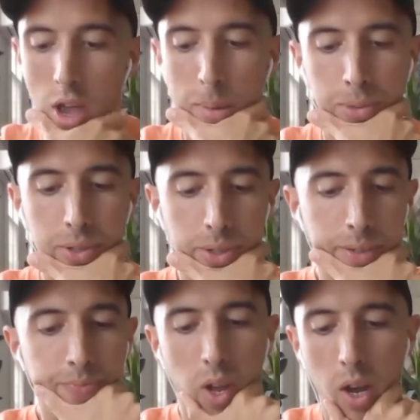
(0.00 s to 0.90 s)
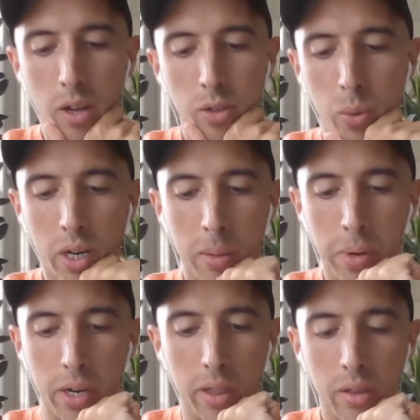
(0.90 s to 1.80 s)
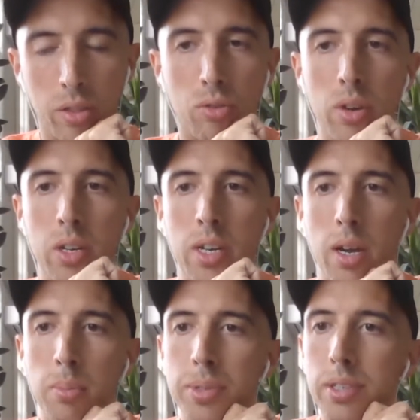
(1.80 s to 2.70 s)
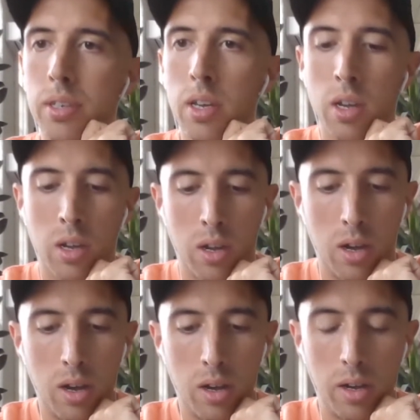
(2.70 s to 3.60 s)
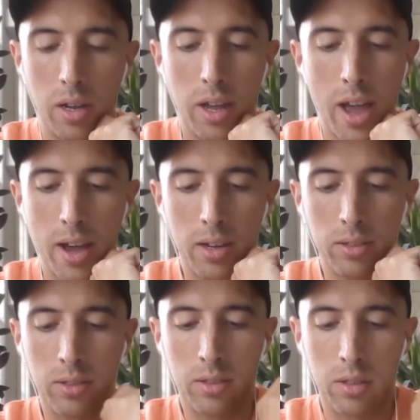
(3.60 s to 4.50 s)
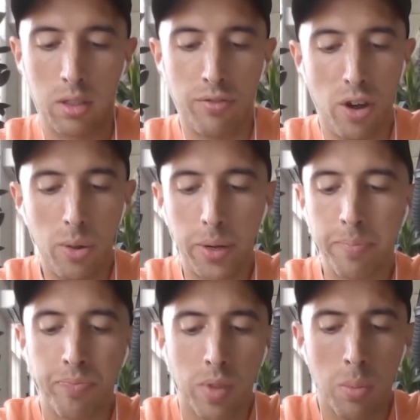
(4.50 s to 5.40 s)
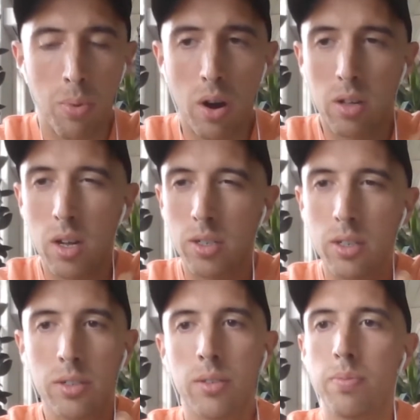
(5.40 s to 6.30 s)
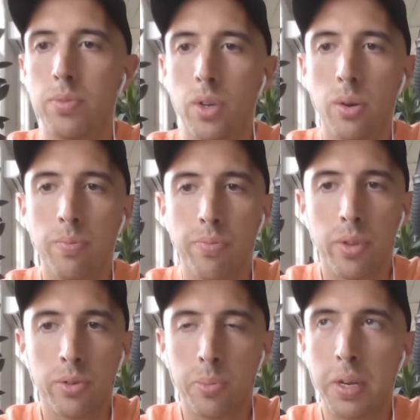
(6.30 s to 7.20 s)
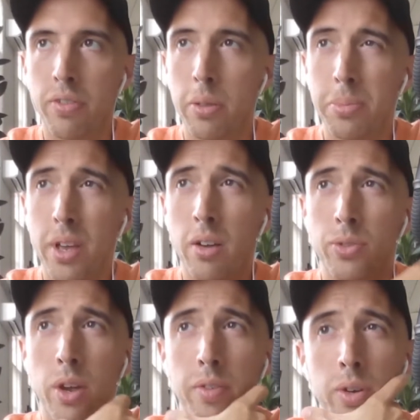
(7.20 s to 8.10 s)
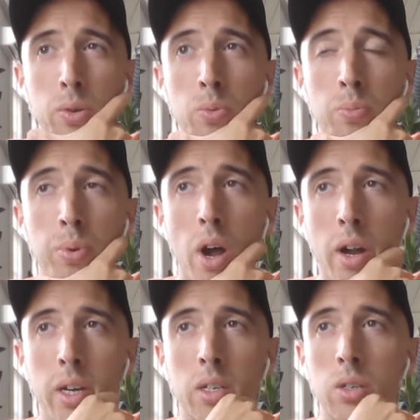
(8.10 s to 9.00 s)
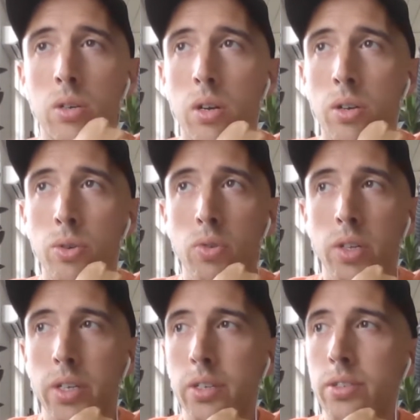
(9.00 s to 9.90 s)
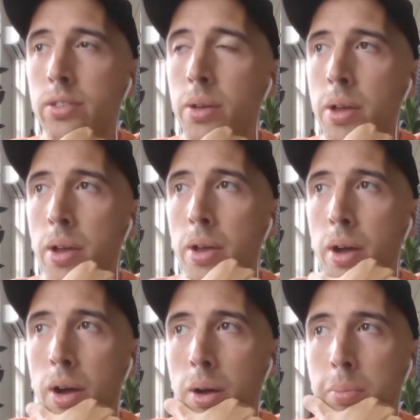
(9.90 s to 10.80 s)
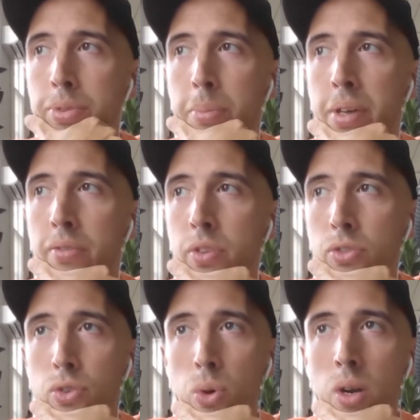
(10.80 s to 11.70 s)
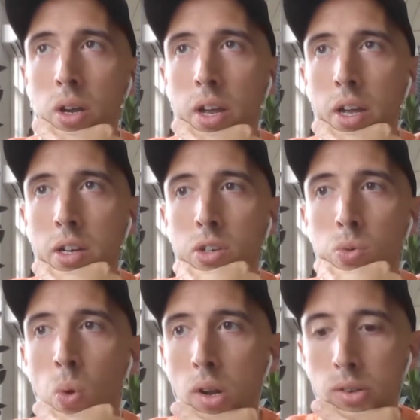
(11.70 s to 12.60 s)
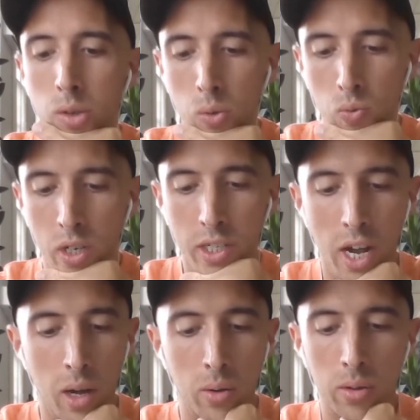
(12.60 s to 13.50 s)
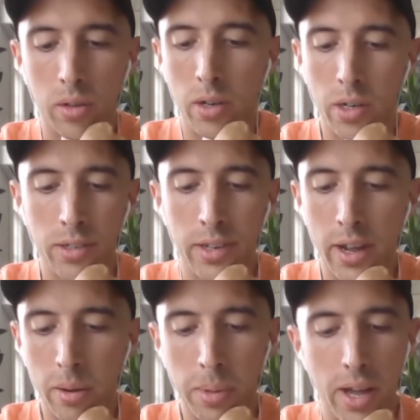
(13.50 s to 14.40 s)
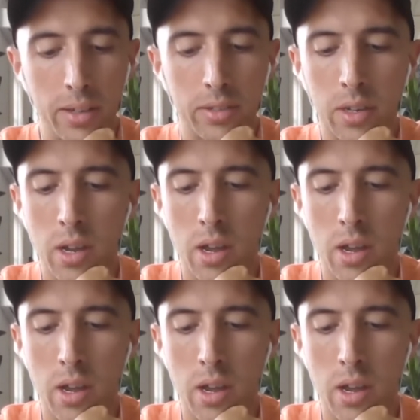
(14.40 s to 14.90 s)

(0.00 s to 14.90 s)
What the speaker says: Absolutely. So we're going to bucket the 3 types as the following. Product launches. So those speak for themselves. You have a new product, a new release, something of the sort, and you want to reach out. You're going to send out a blast.